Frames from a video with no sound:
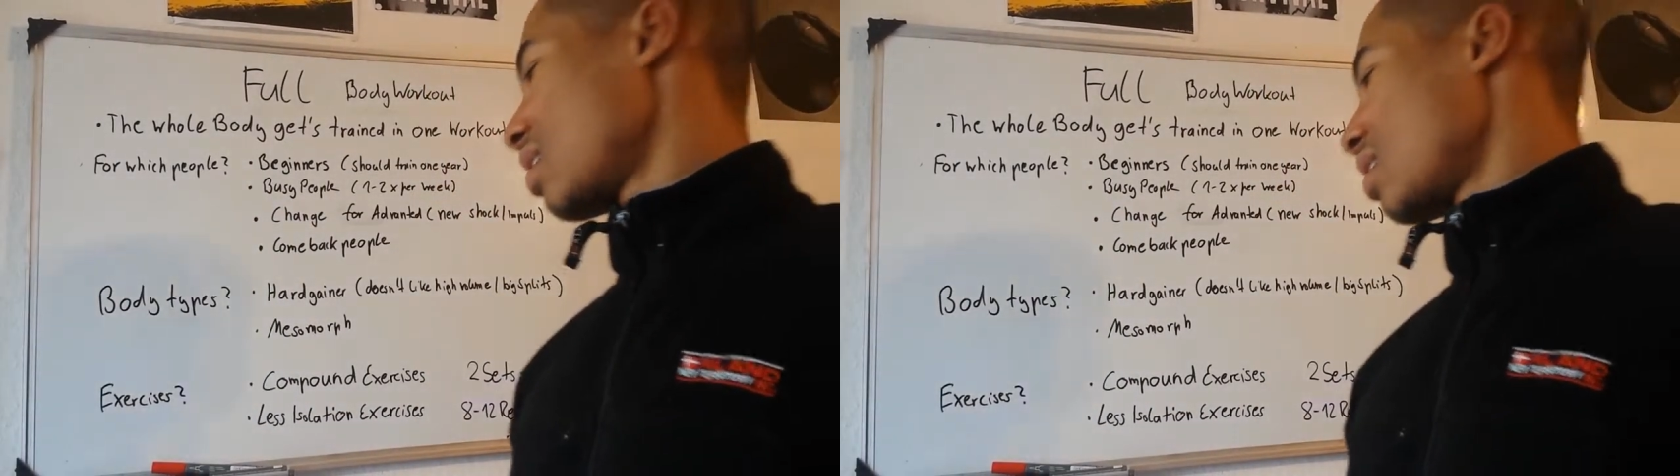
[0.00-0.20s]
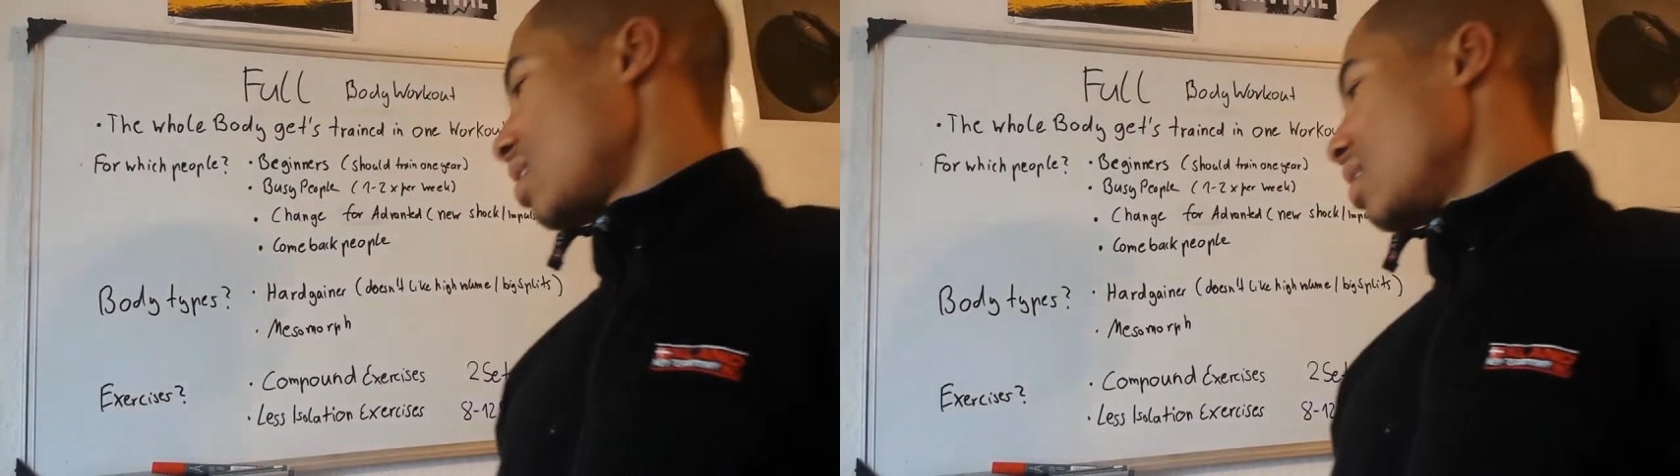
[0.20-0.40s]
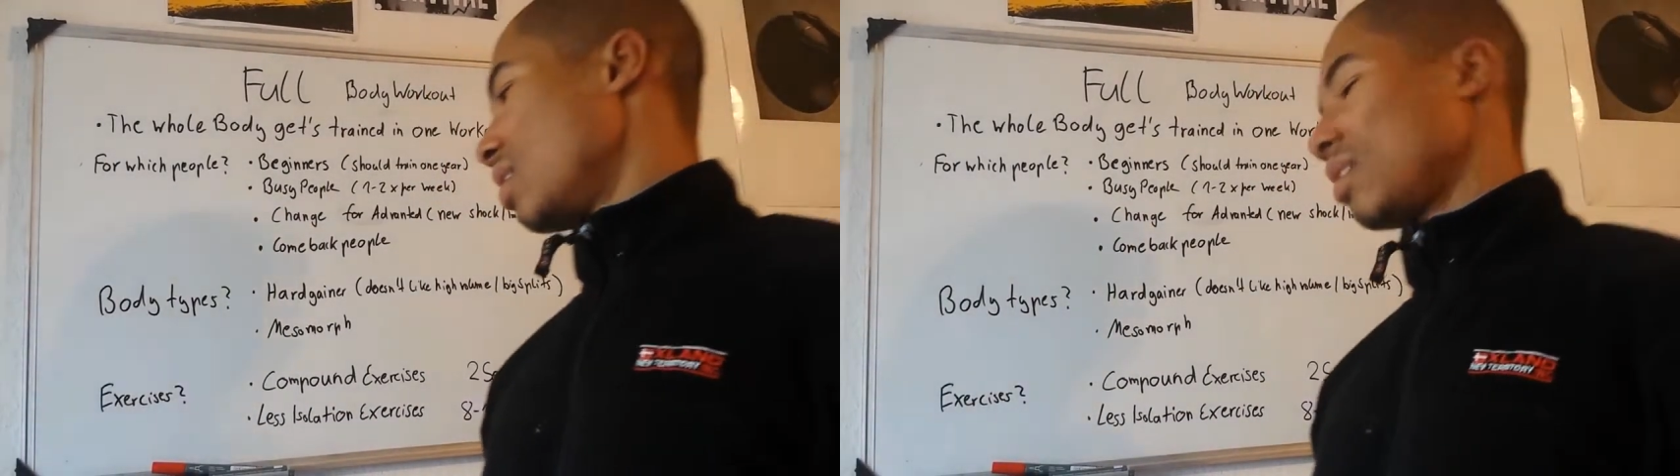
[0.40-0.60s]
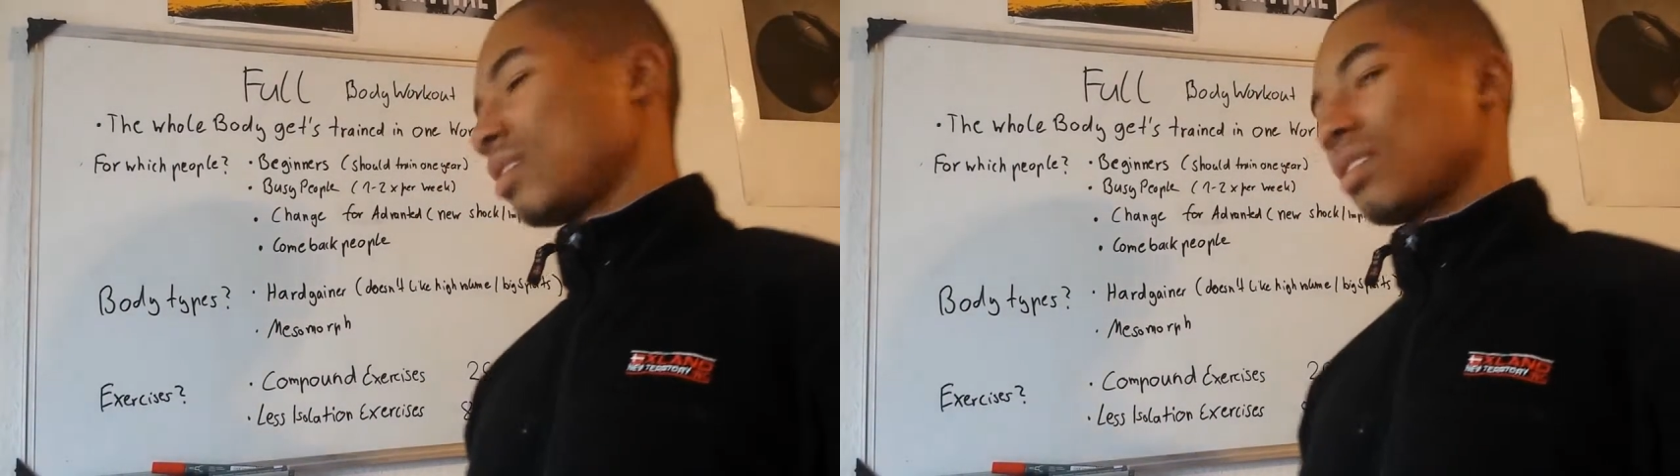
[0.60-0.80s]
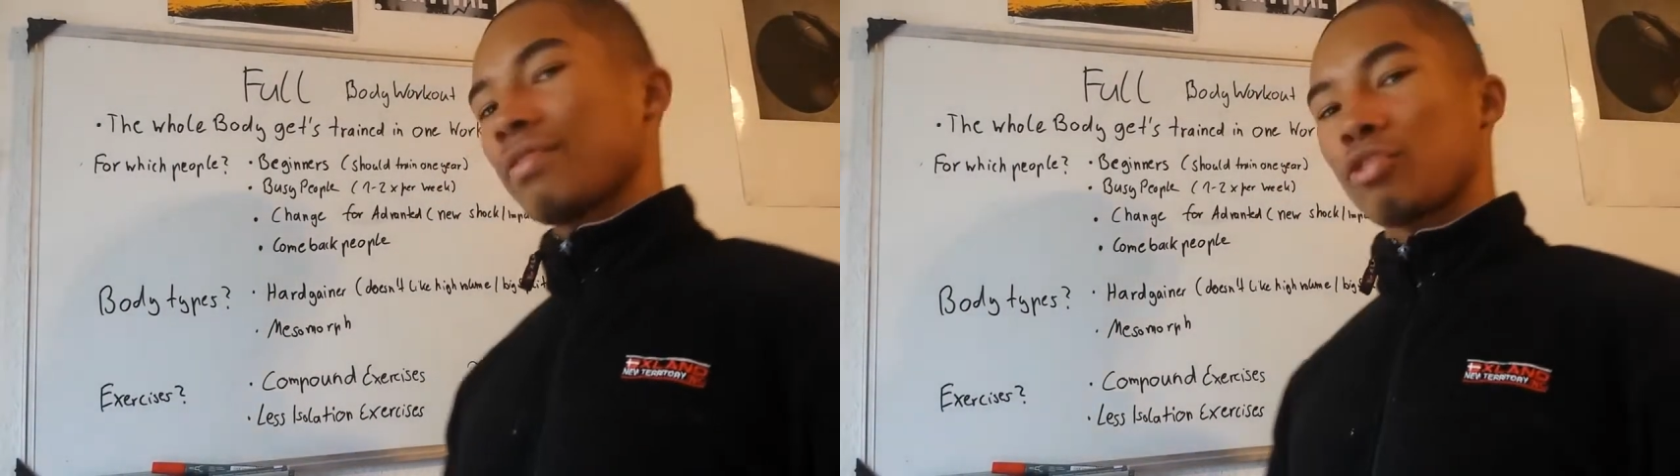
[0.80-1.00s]
In the
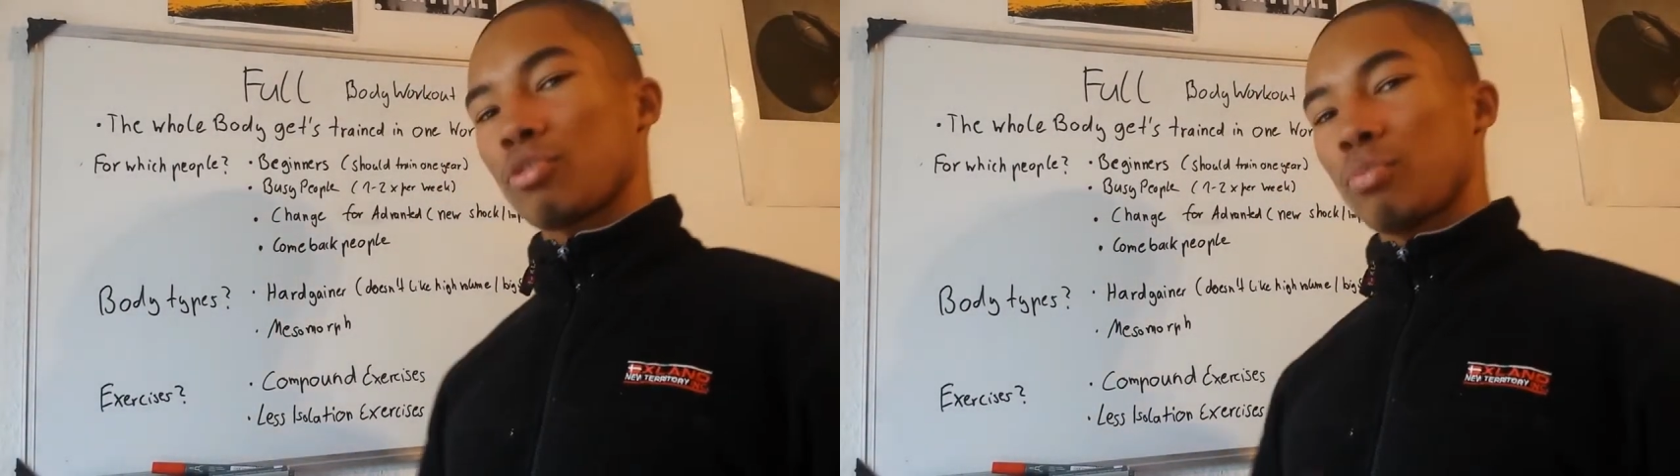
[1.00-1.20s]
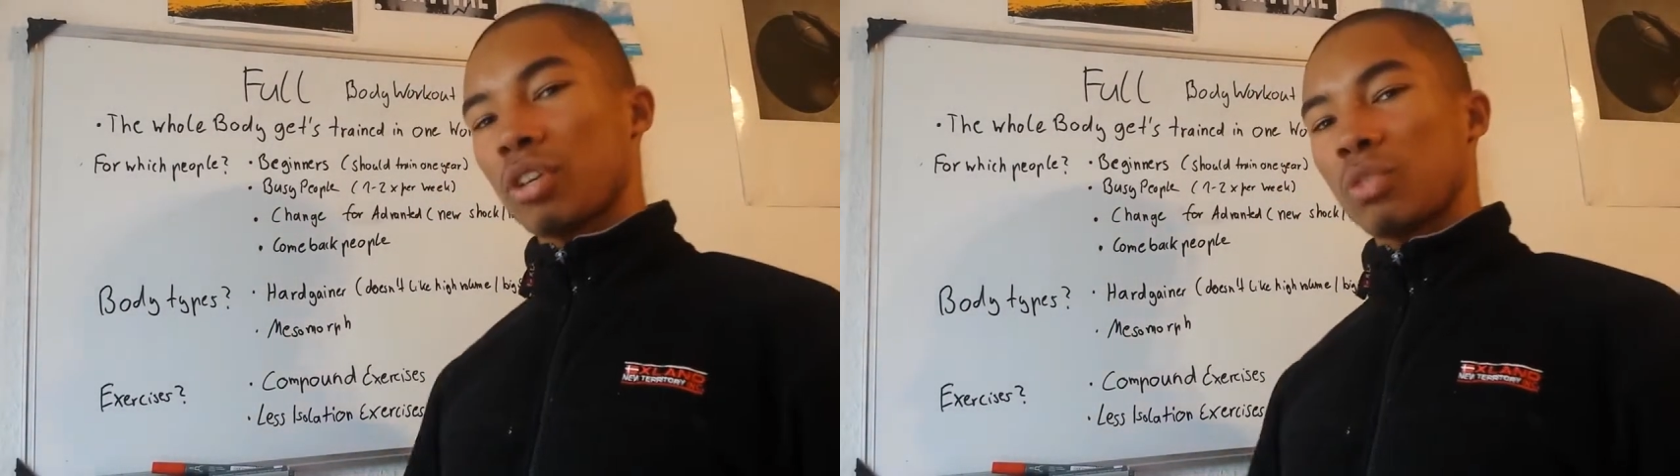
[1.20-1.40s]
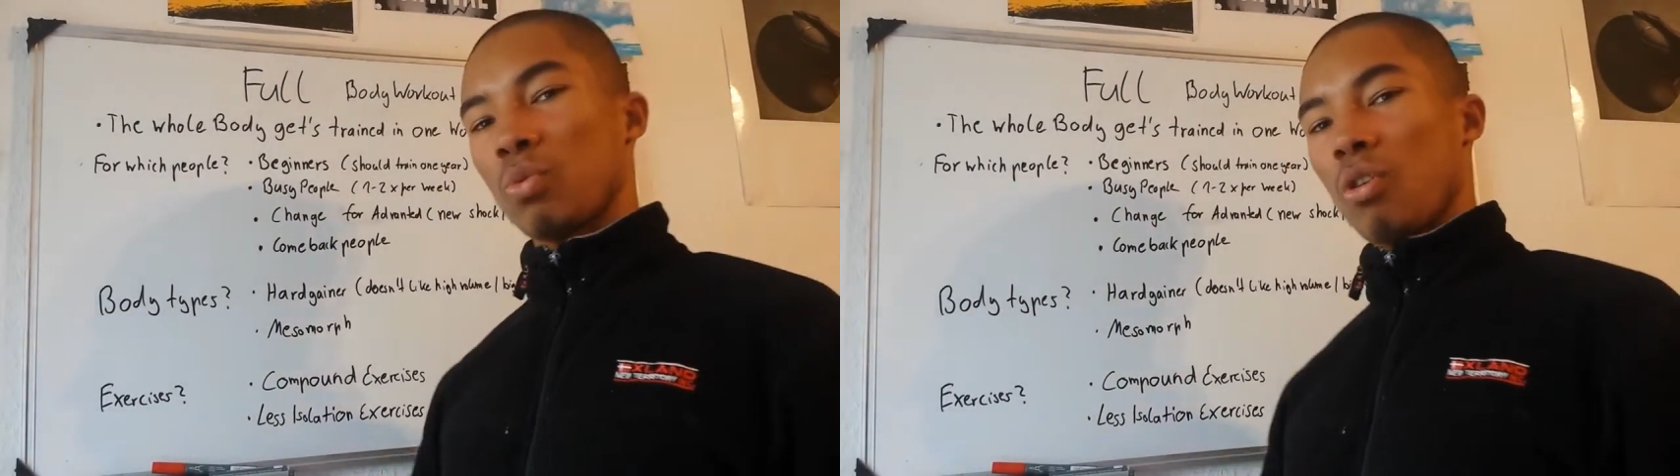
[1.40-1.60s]
full body workout